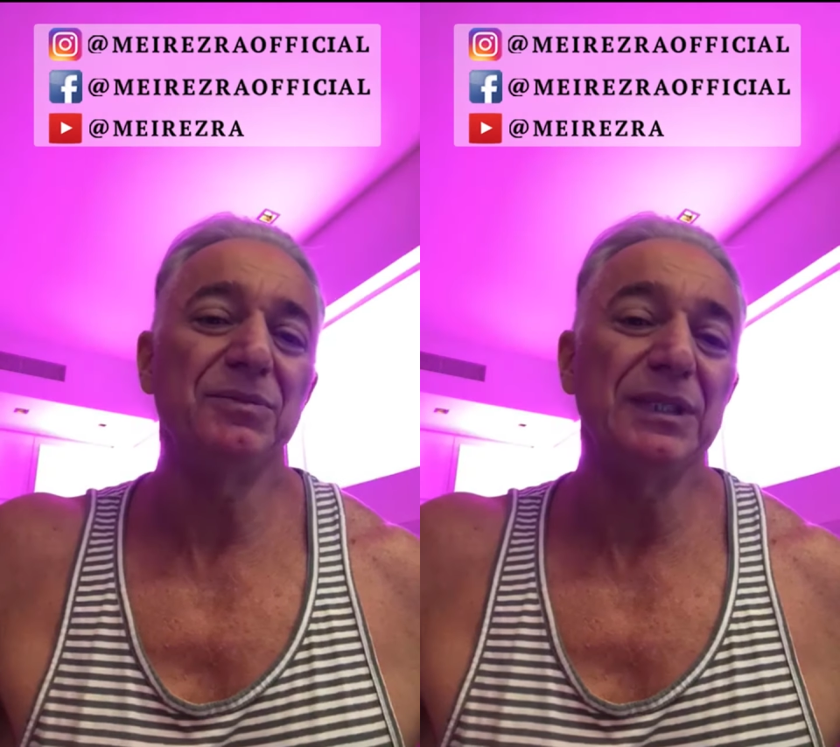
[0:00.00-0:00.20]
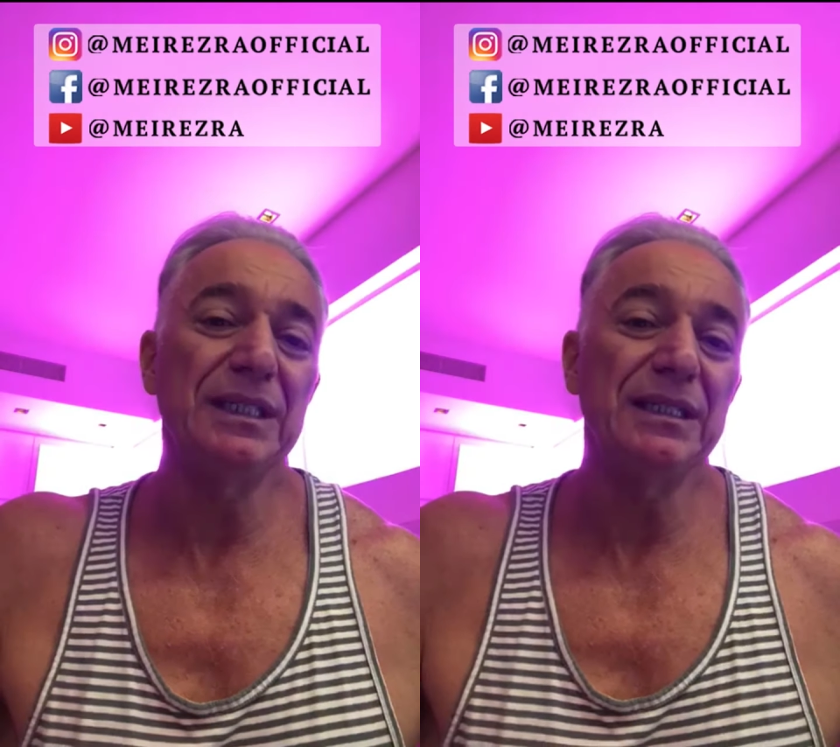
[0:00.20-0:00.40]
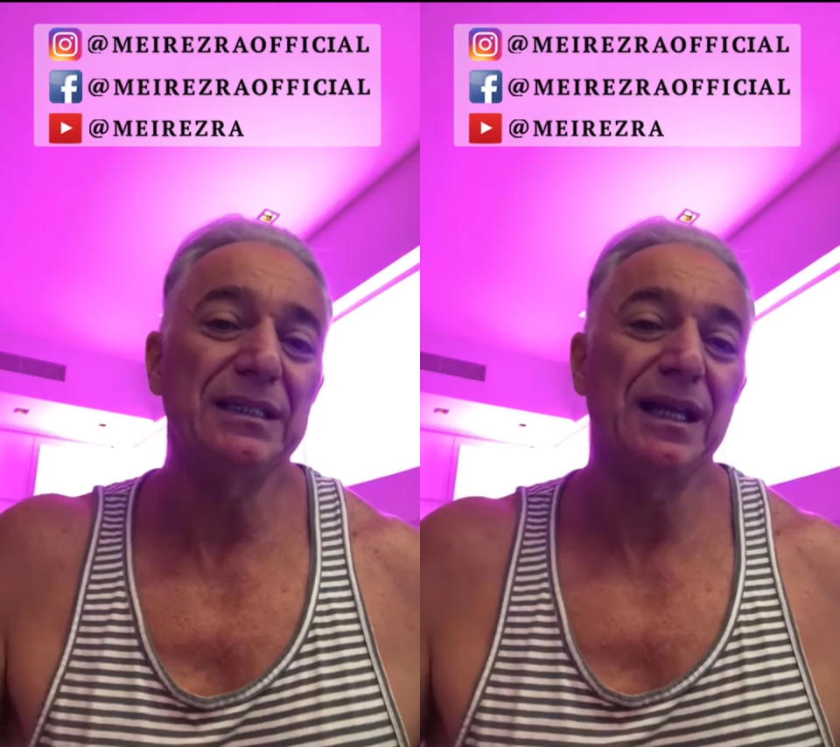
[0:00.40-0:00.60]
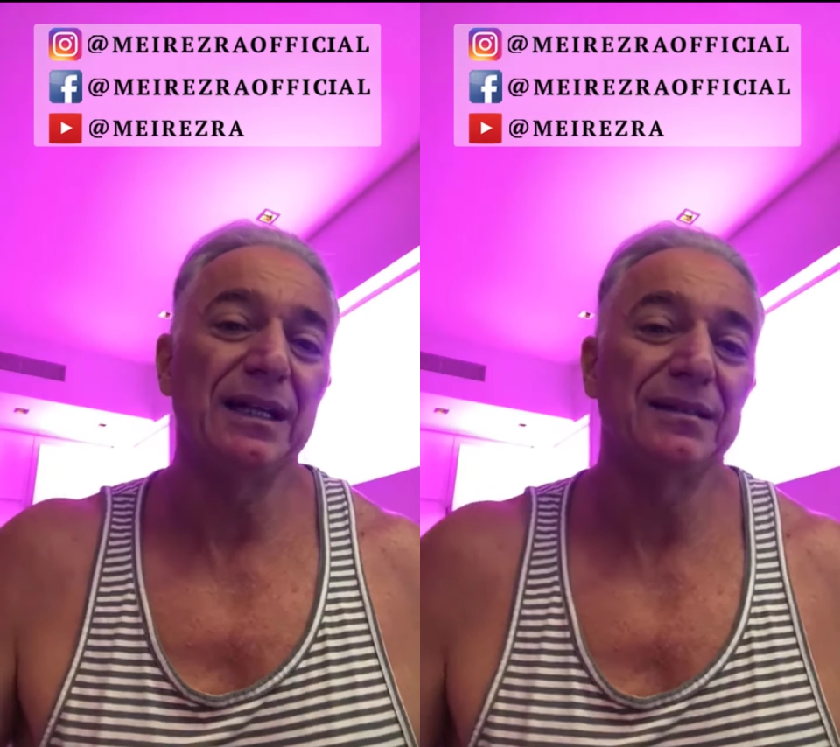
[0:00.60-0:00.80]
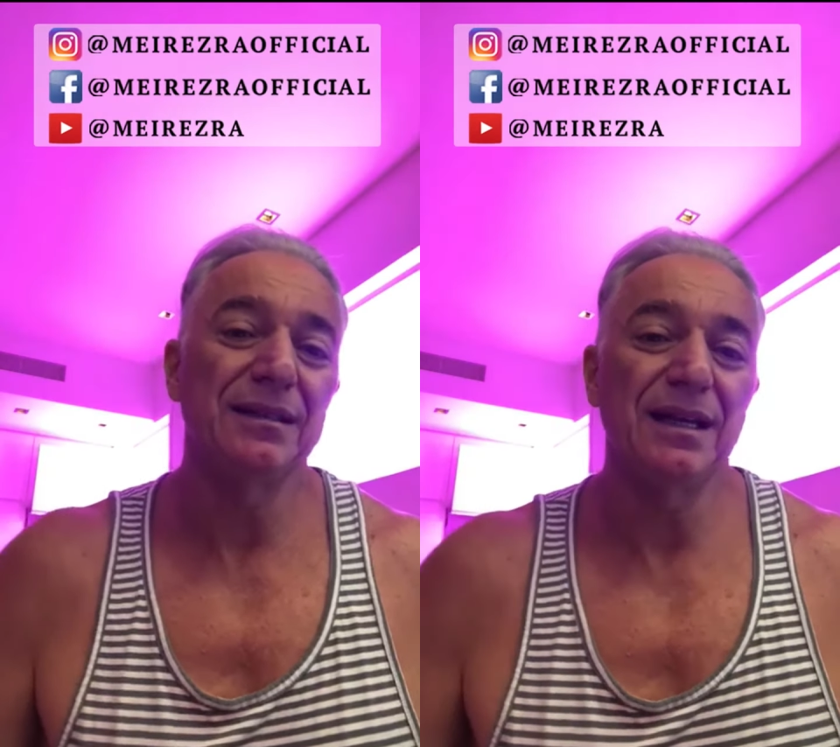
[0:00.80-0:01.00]
be
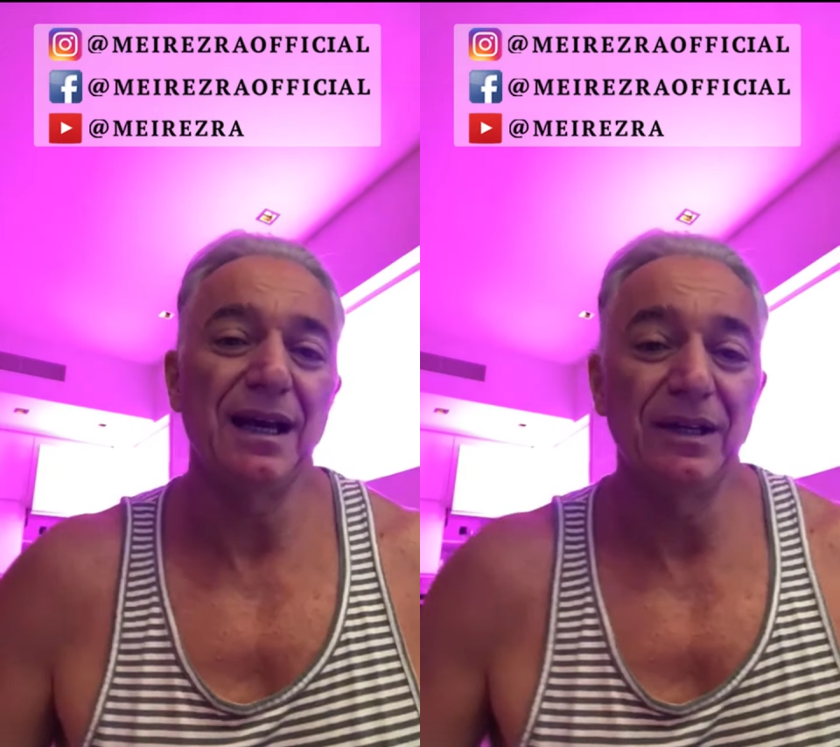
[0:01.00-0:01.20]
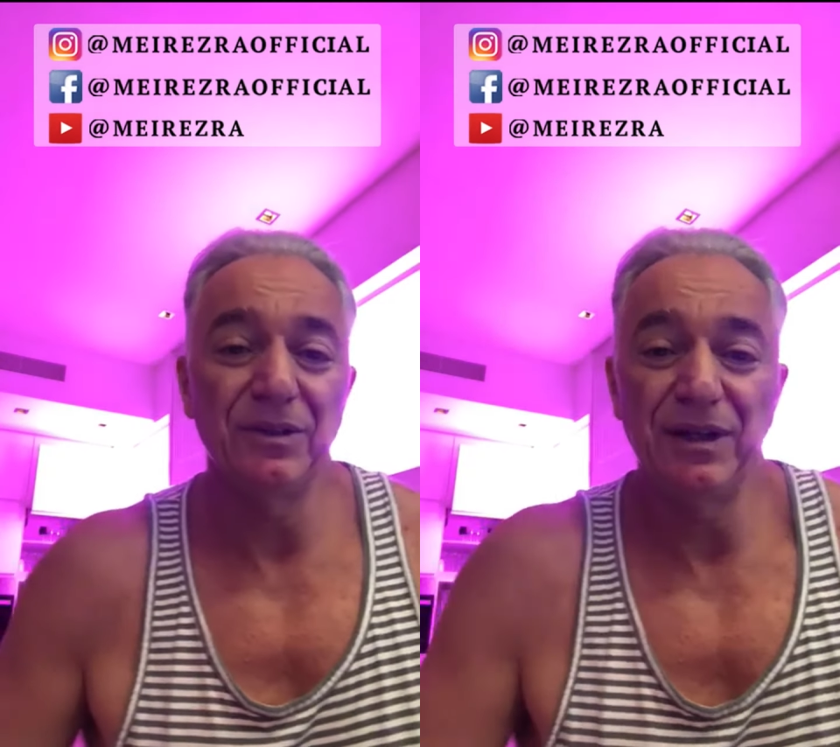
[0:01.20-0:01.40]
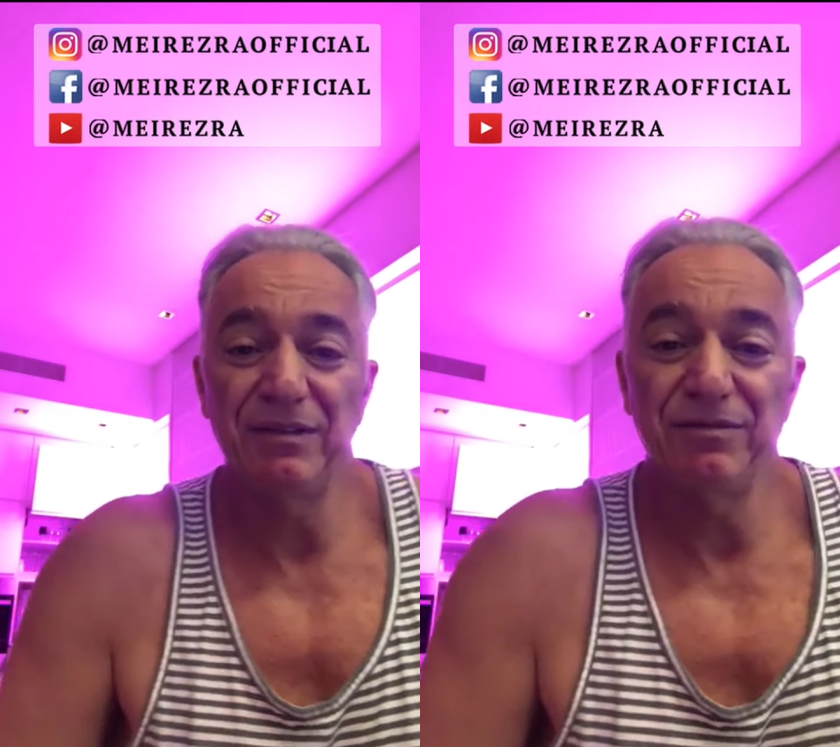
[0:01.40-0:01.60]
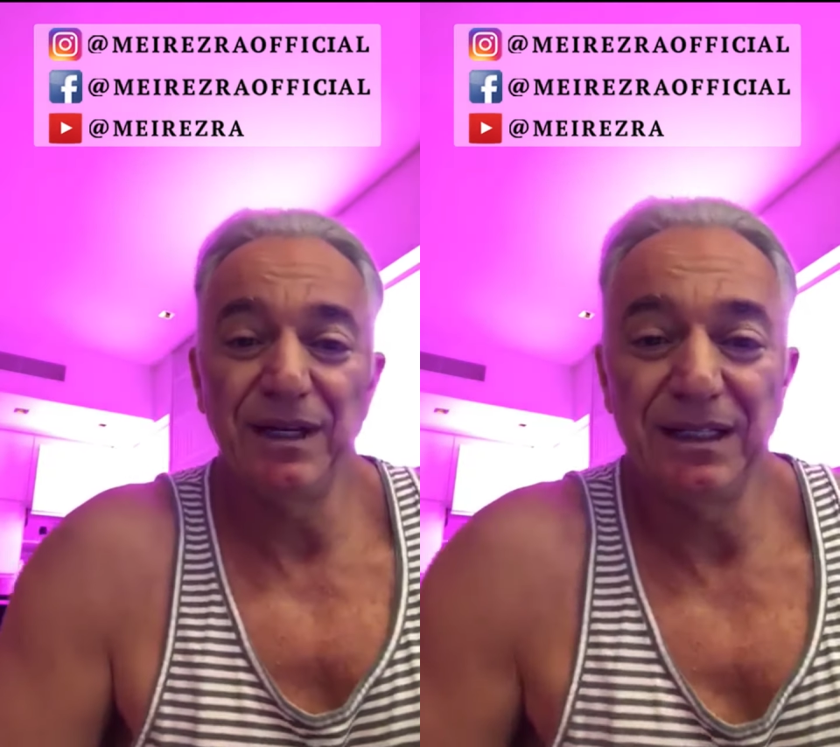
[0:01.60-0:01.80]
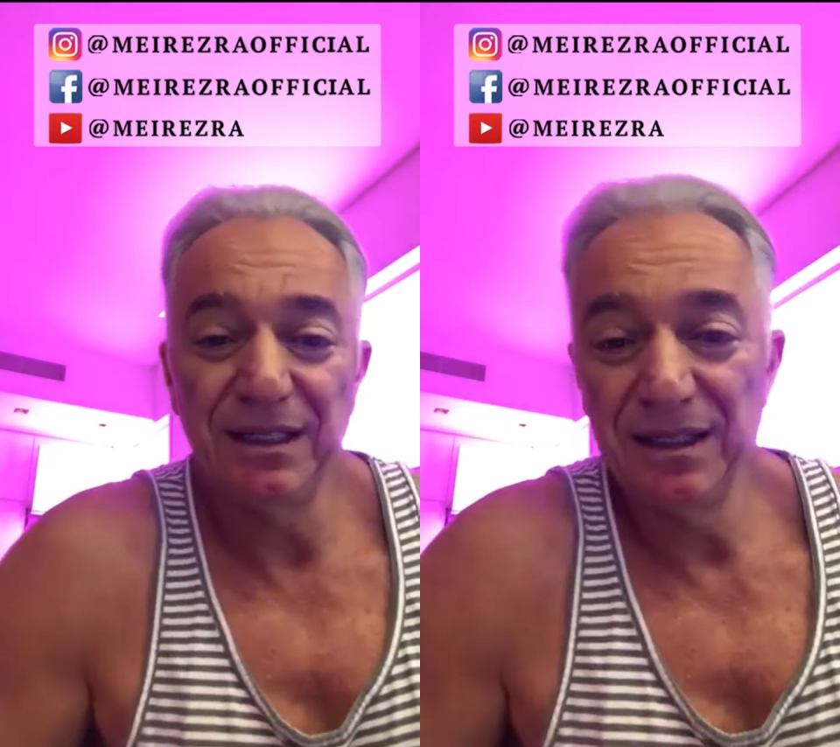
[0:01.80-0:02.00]
that I don't have
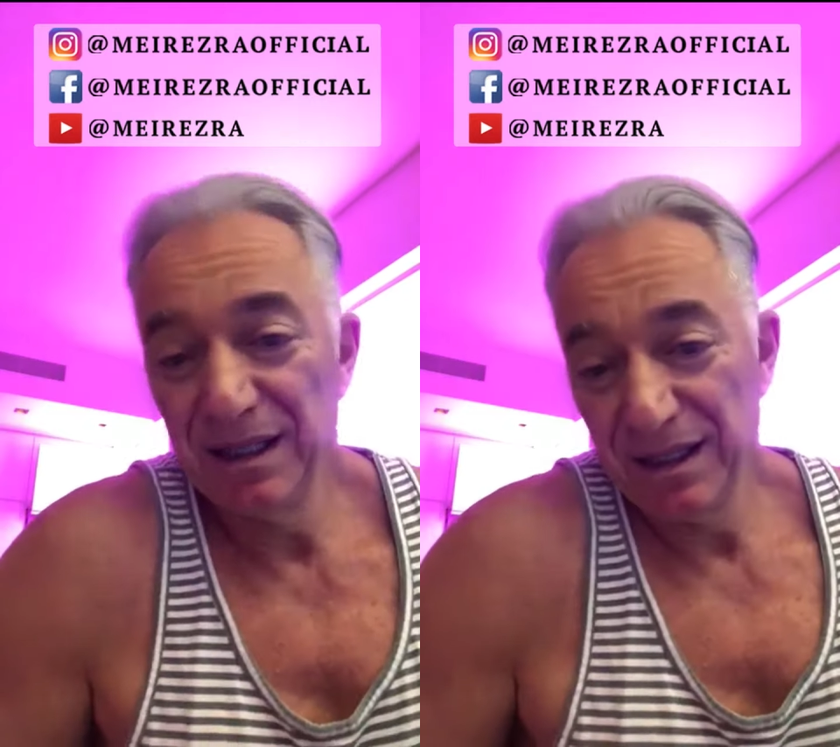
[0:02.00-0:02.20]
money,